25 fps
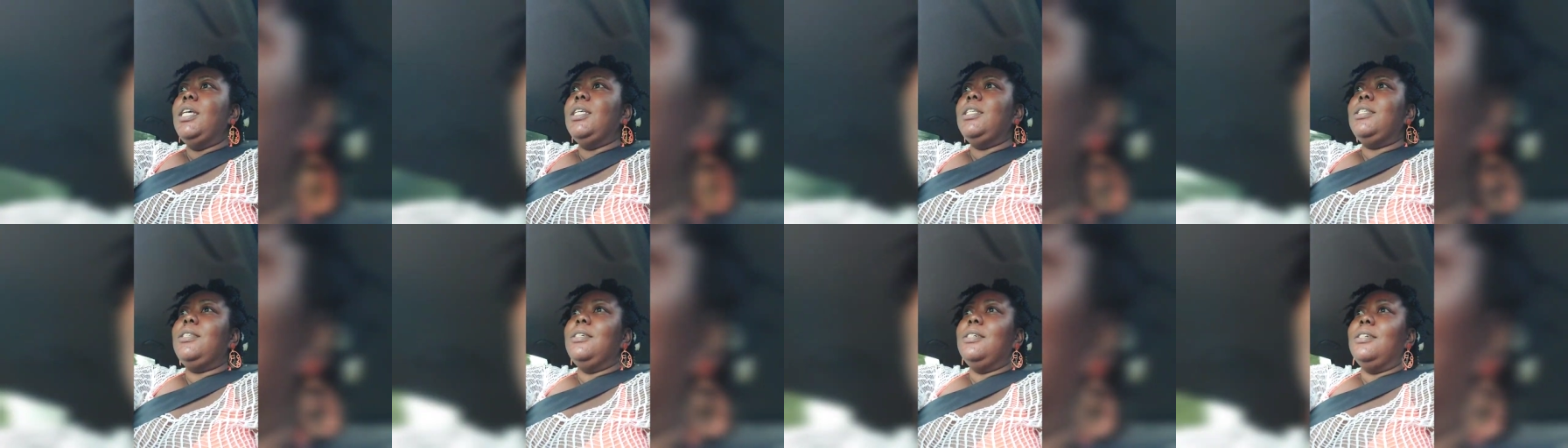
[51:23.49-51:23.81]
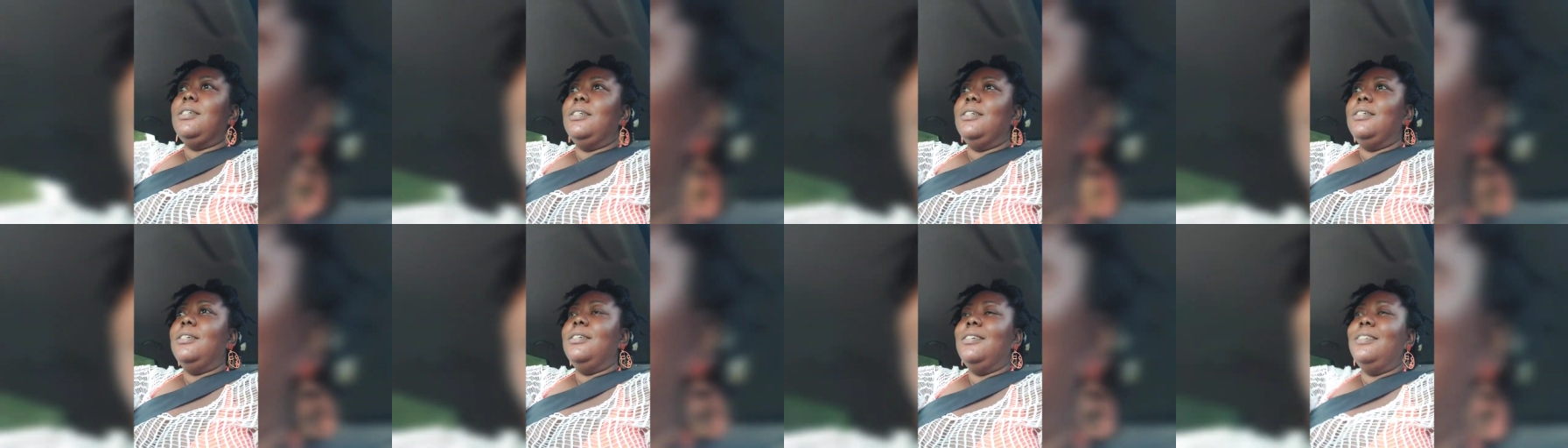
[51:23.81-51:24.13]

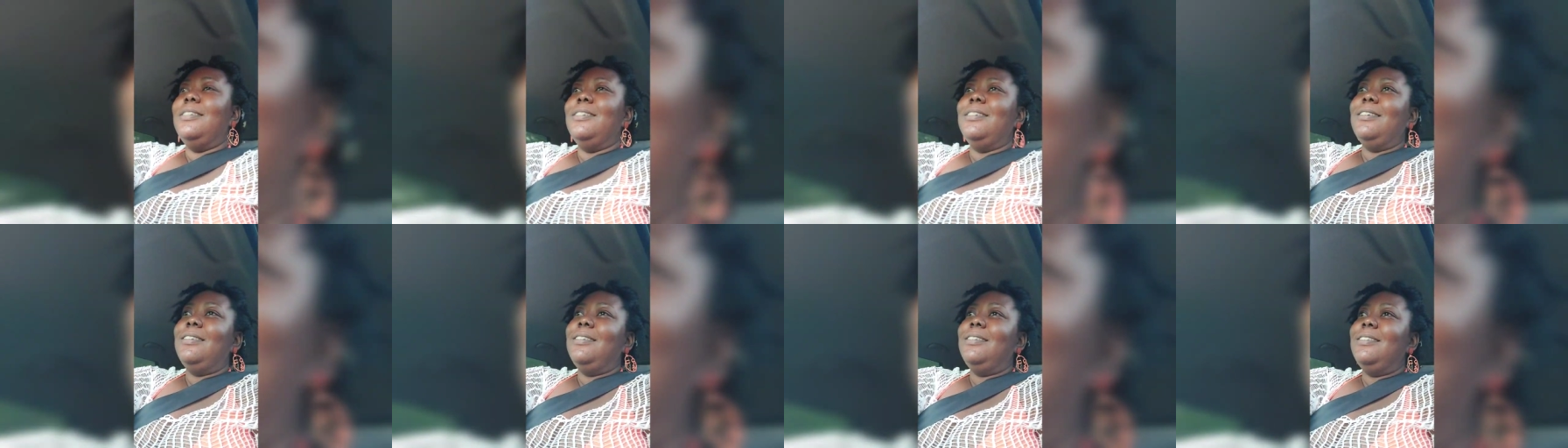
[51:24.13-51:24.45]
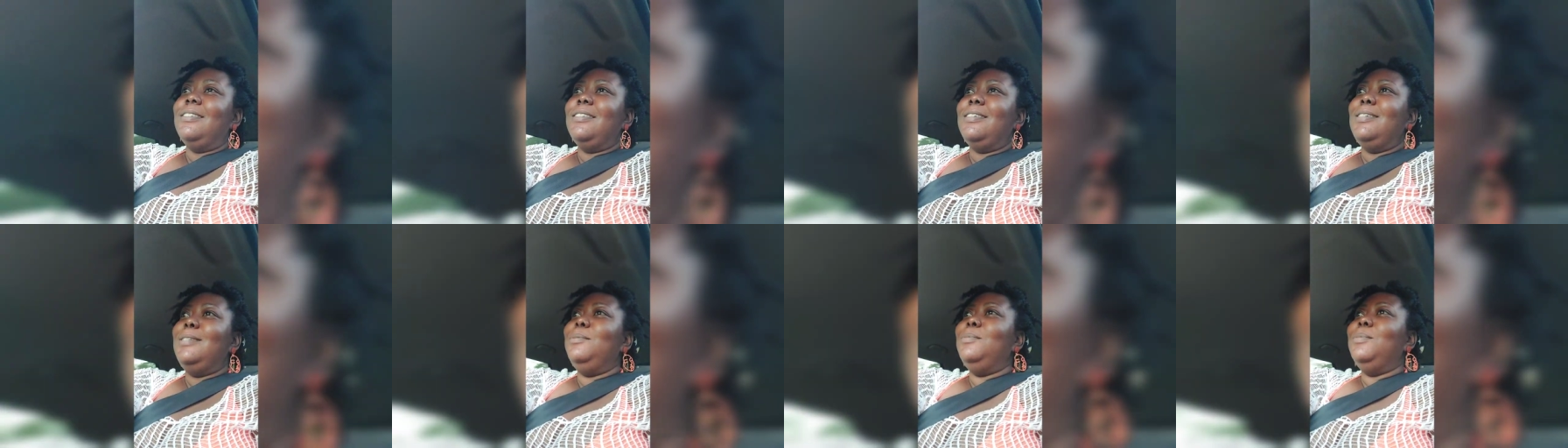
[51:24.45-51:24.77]
So
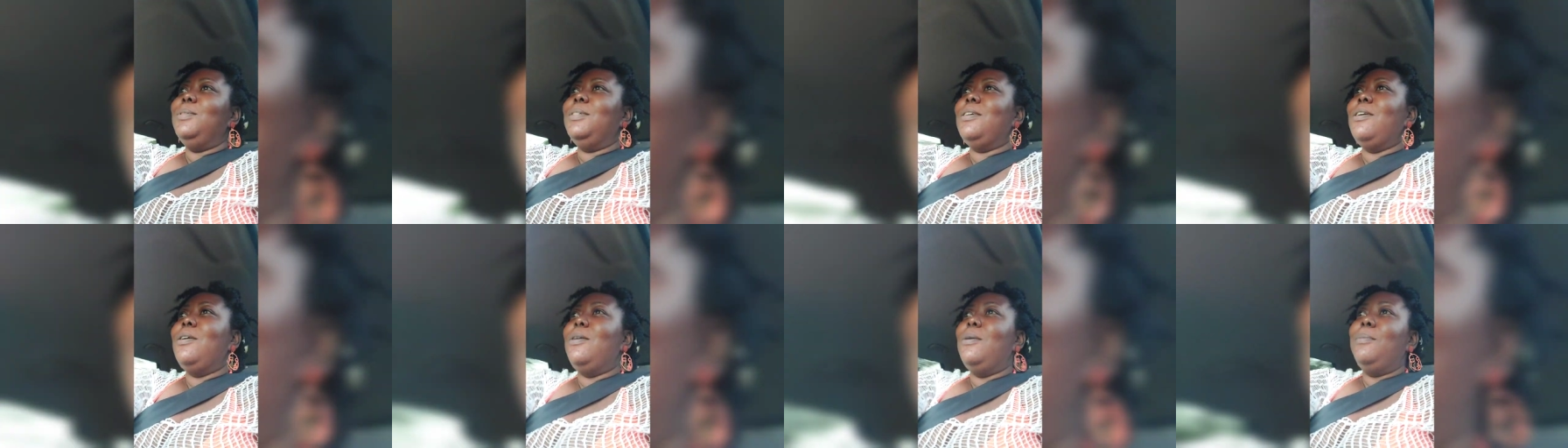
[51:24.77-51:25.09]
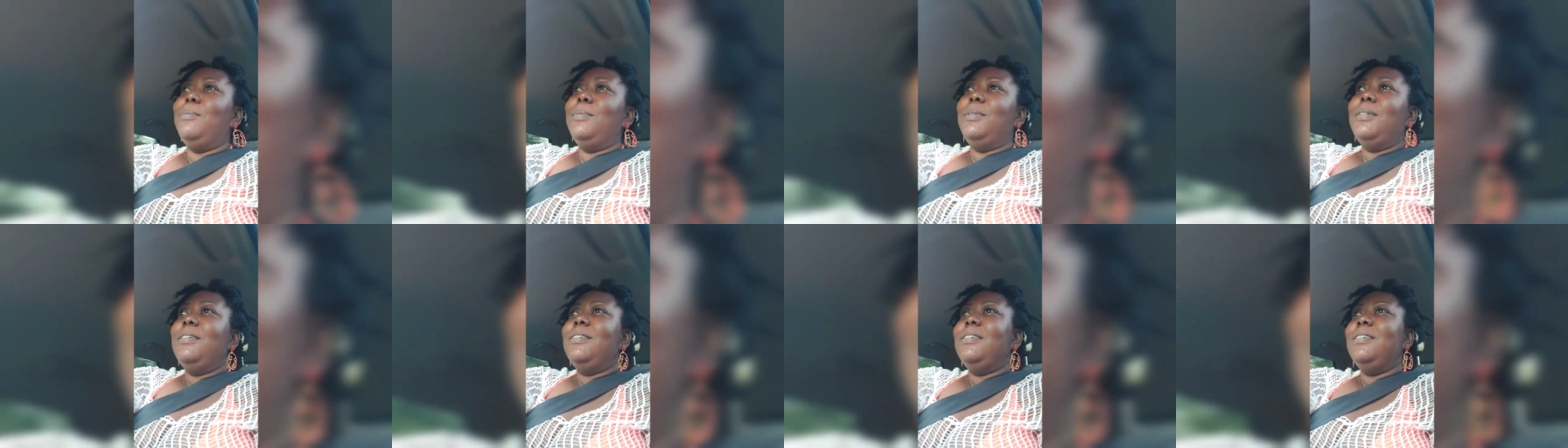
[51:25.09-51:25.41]
him
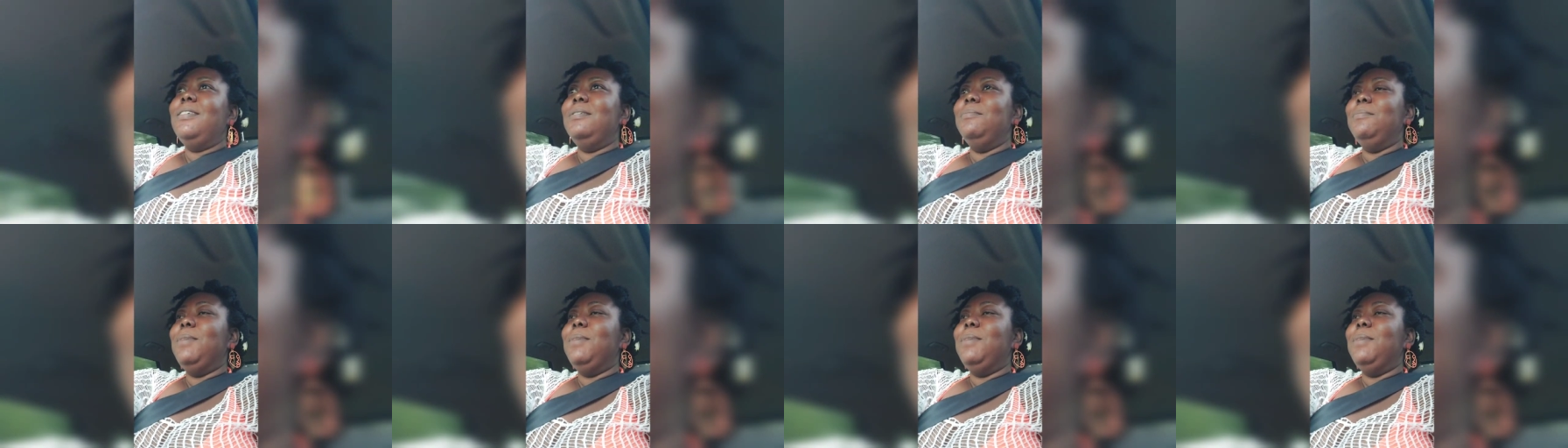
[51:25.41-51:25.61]
come,